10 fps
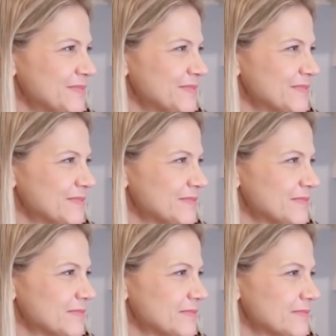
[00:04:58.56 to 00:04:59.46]

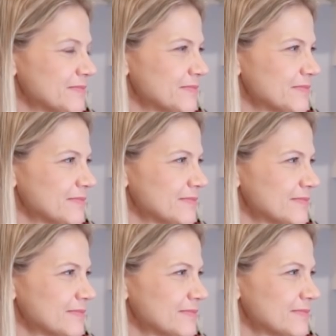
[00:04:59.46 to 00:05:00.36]

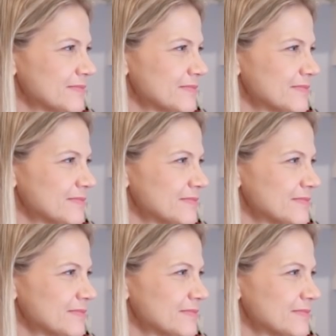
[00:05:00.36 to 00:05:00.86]
The person shown says nothing.